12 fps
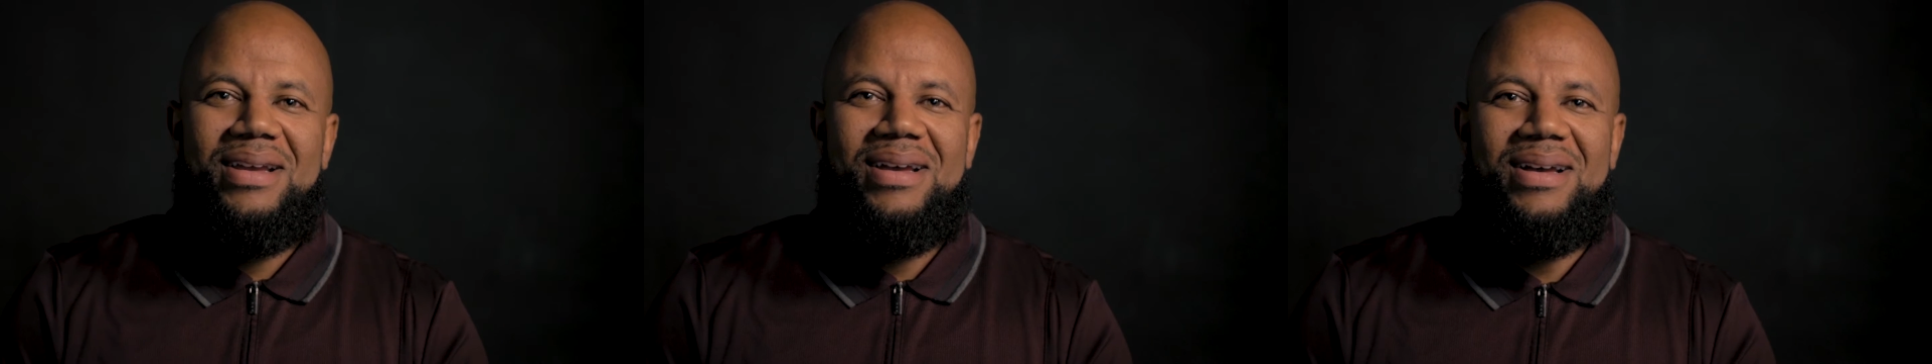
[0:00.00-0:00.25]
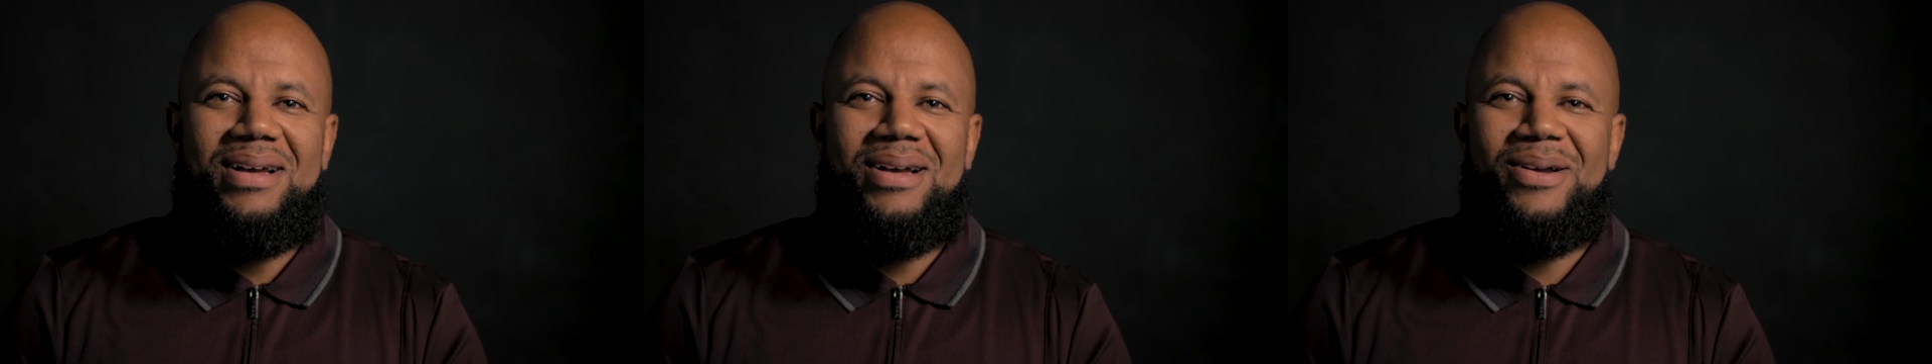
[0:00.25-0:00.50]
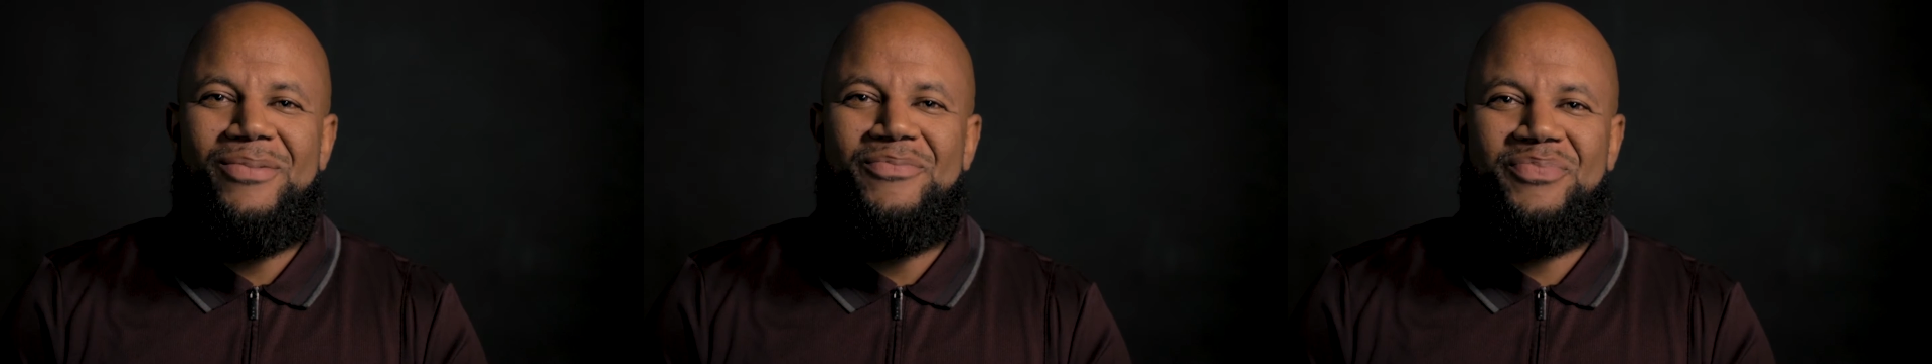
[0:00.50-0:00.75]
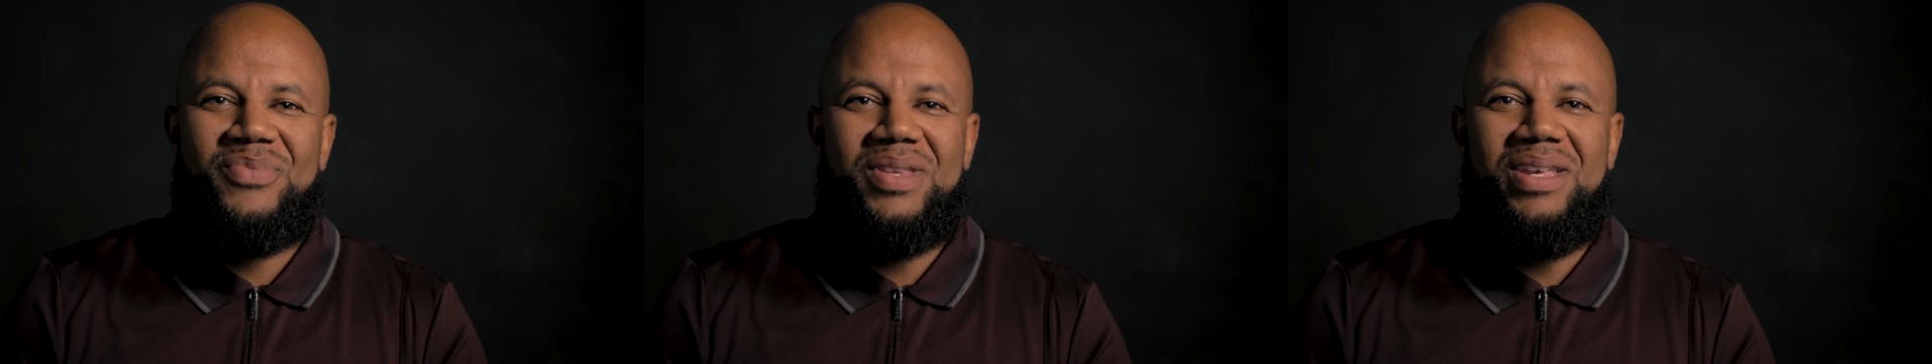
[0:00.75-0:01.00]

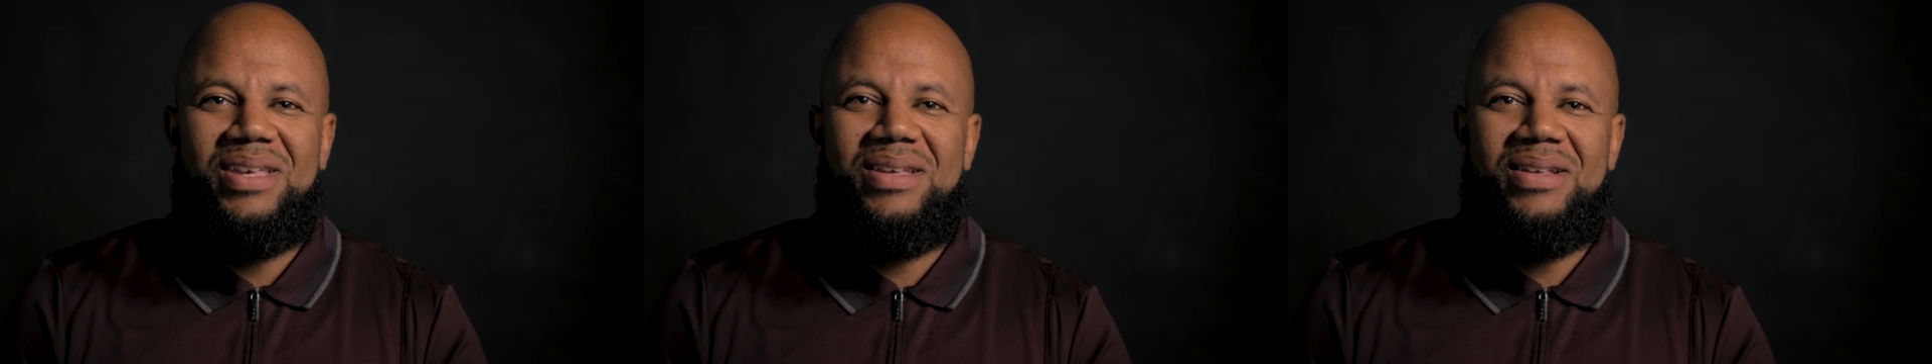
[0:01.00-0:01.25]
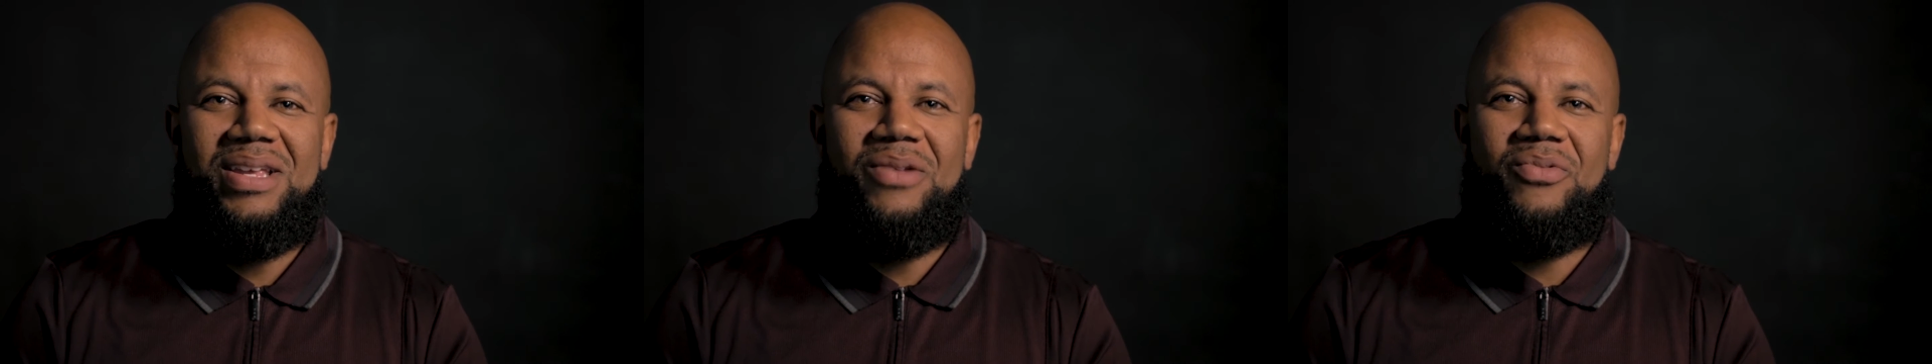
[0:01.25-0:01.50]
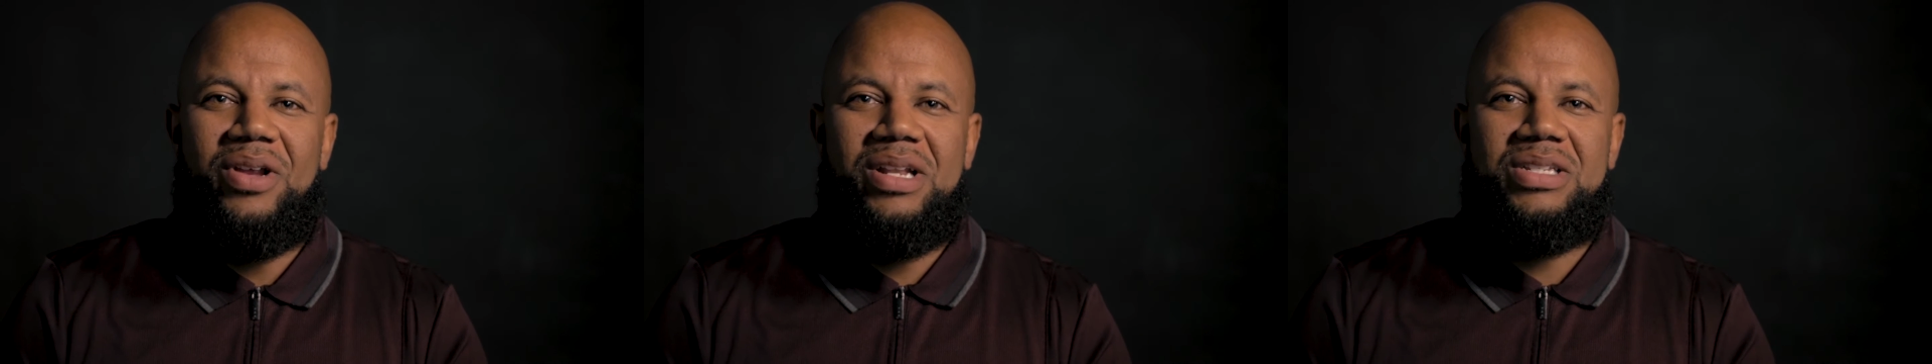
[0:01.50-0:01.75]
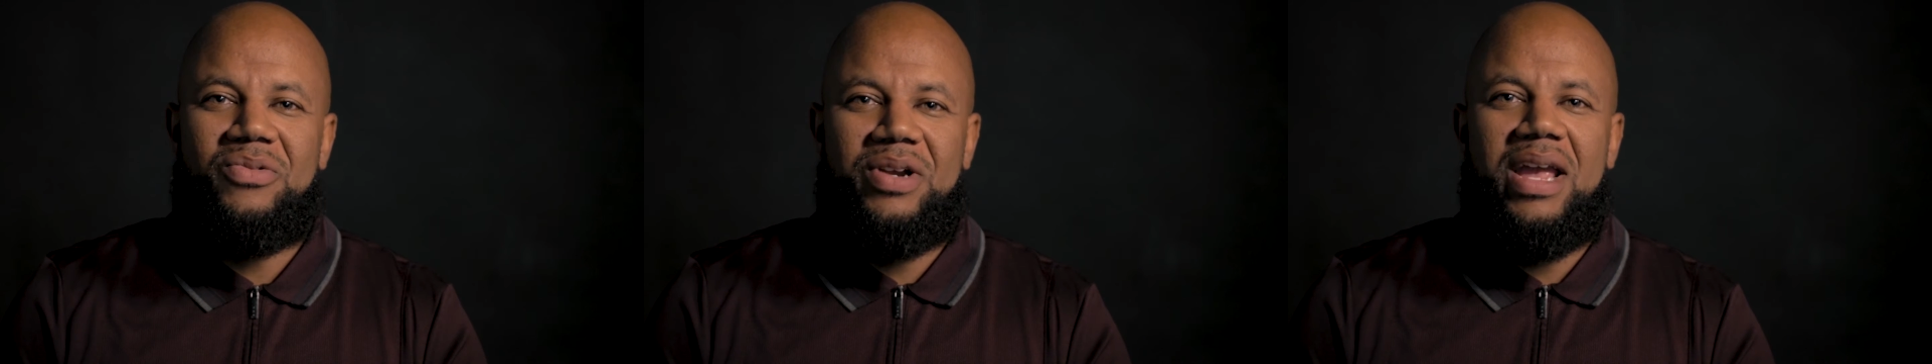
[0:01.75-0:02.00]

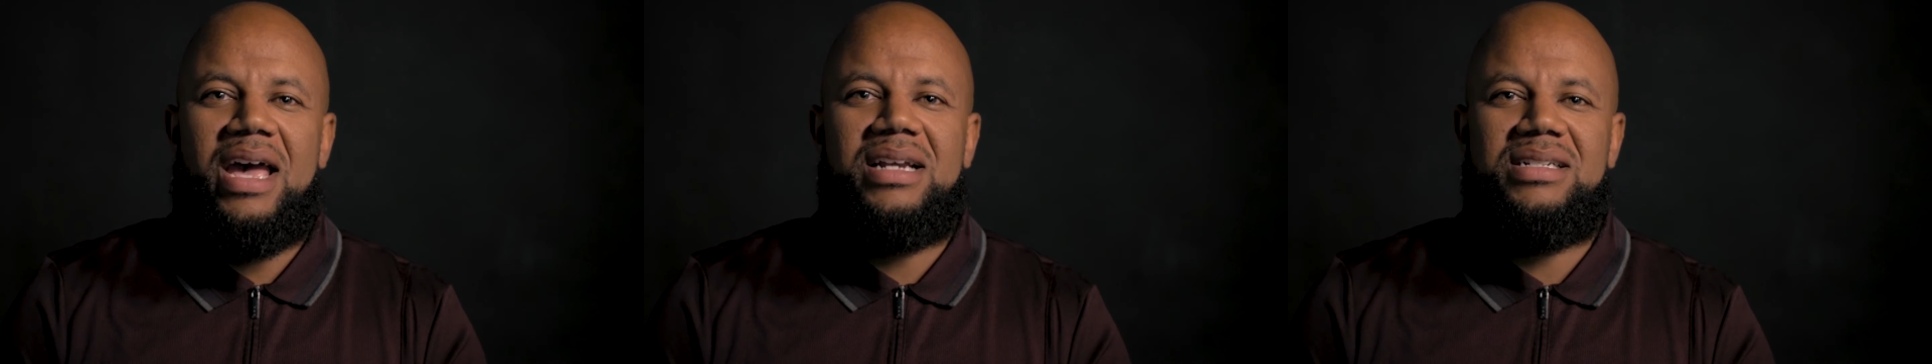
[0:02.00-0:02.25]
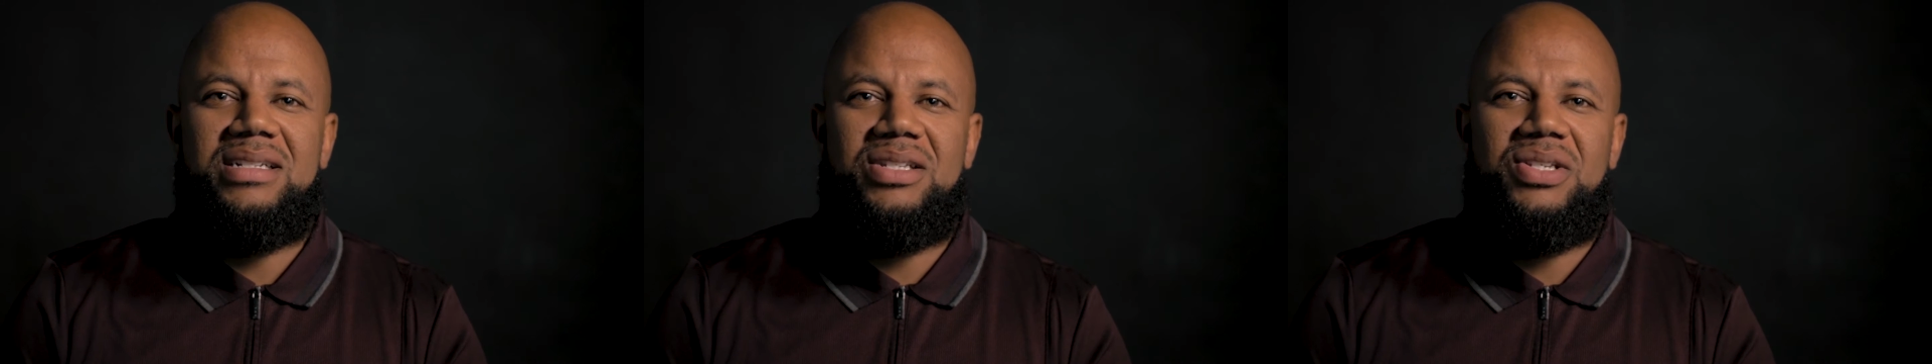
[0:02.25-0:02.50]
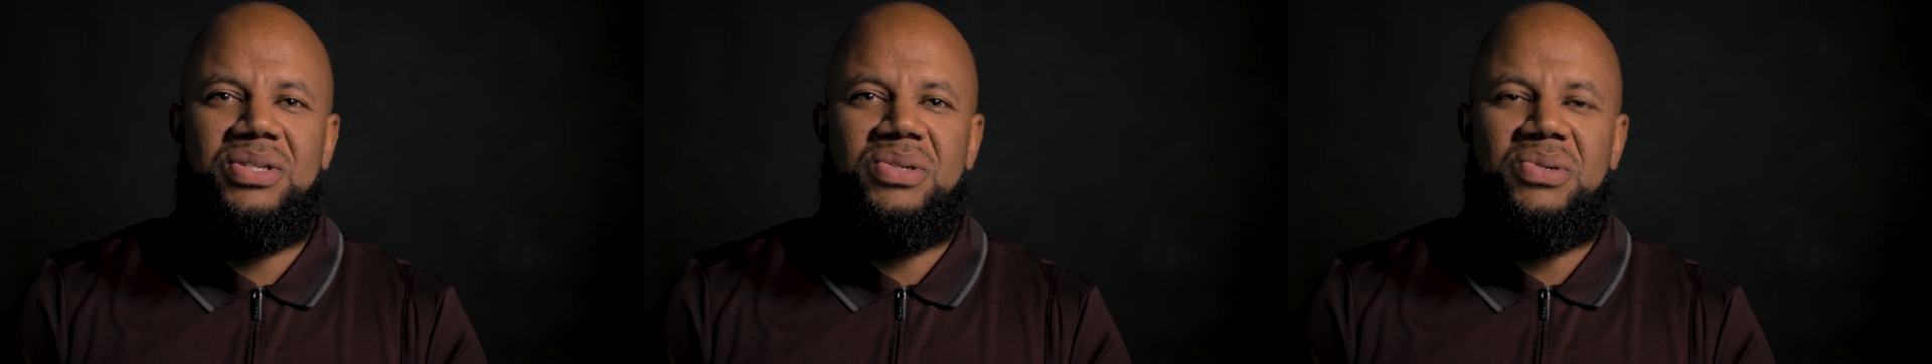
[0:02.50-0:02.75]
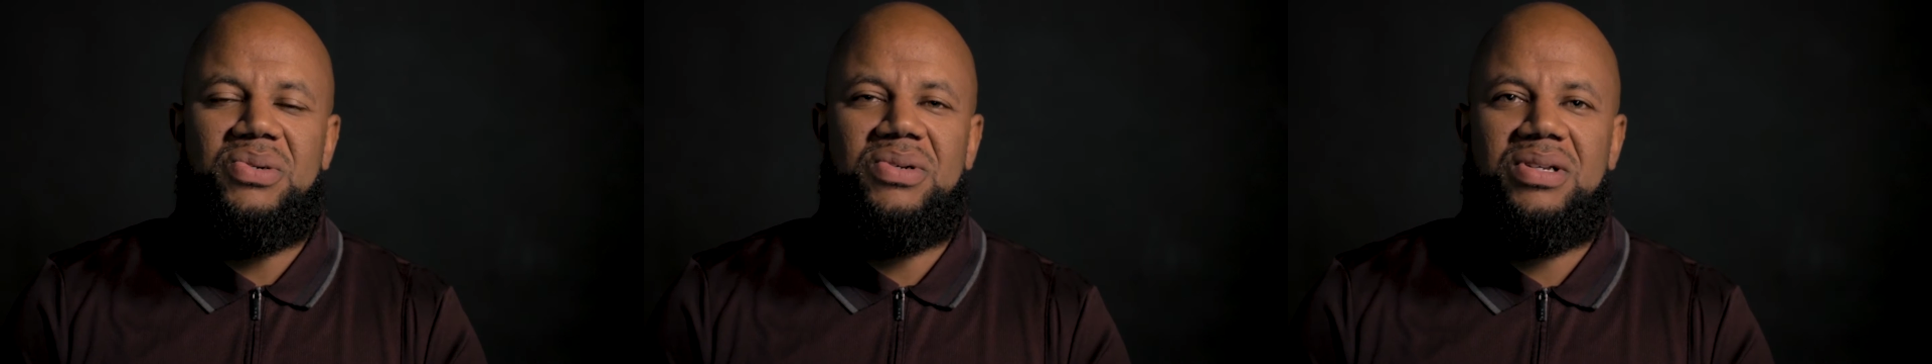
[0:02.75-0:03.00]
as a reaction
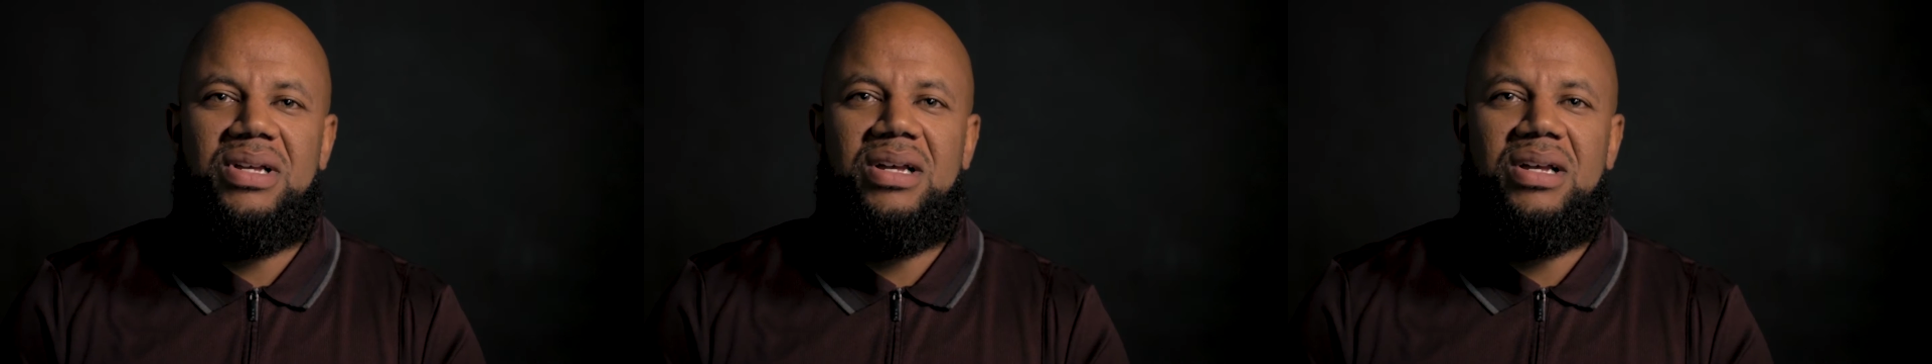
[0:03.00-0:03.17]
to